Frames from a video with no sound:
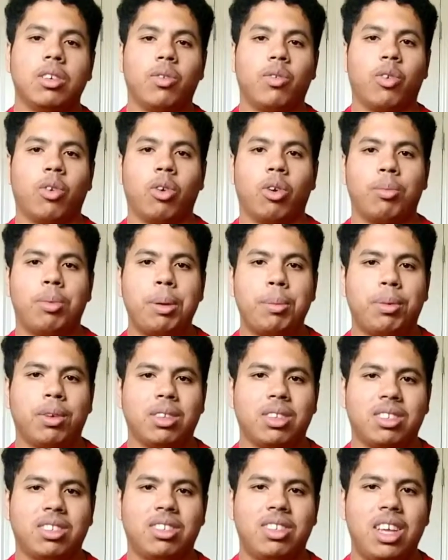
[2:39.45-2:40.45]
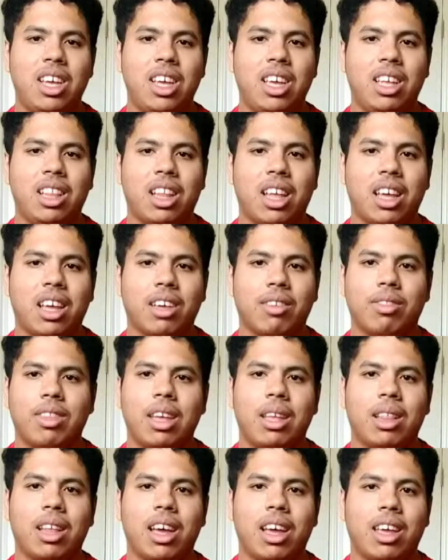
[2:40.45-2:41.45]
for people to see like if
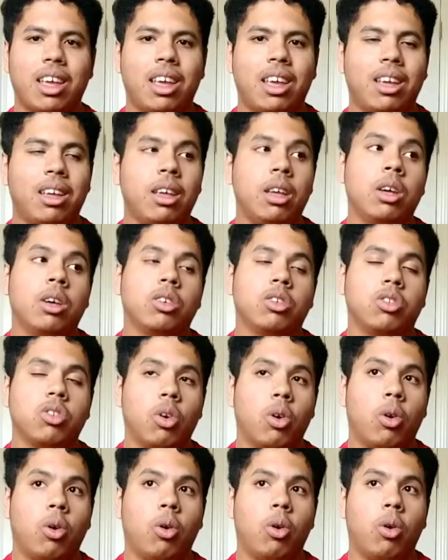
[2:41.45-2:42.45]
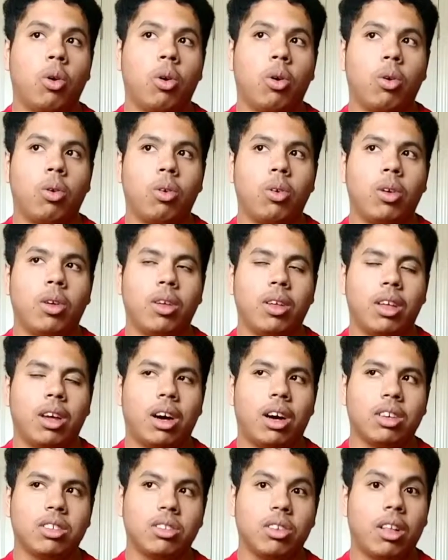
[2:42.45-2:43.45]
they like it. So
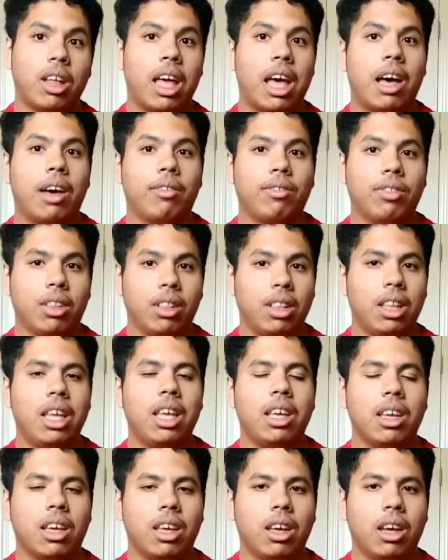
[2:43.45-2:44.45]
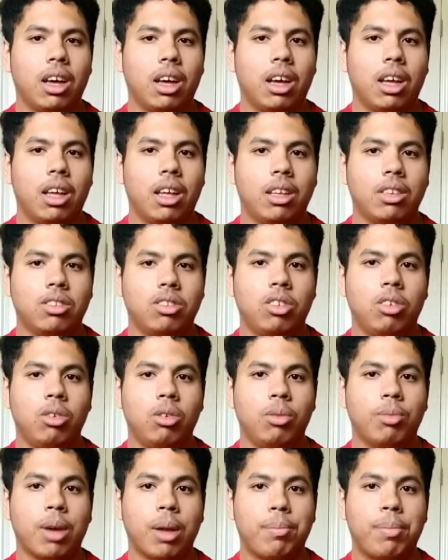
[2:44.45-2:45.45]
also I have the link
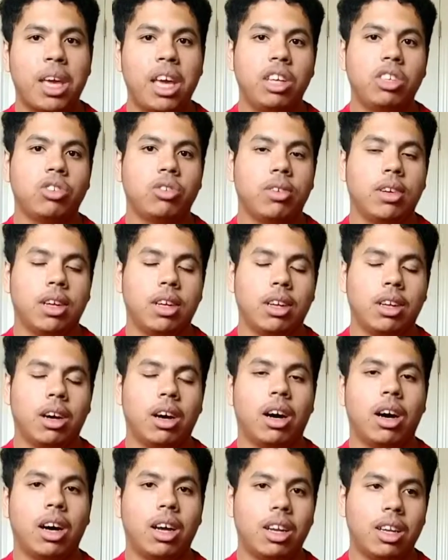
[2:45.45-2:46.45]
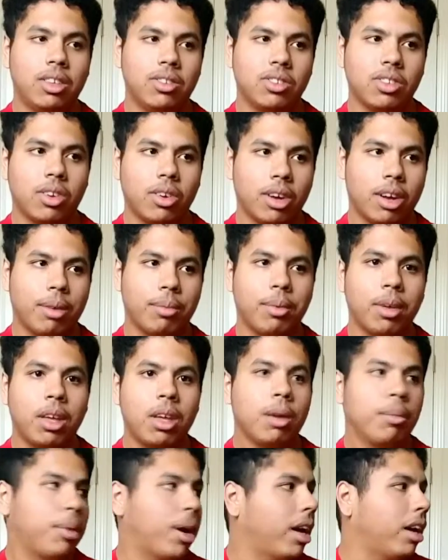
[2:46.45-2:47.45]
to my Patreon on Instagram,
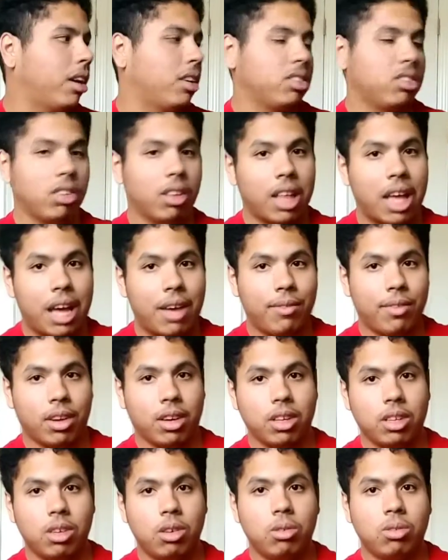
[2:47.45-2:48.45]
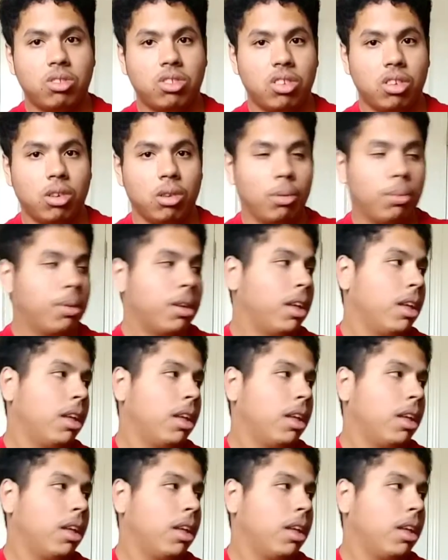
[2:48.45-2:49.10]
but I also have it on YouTube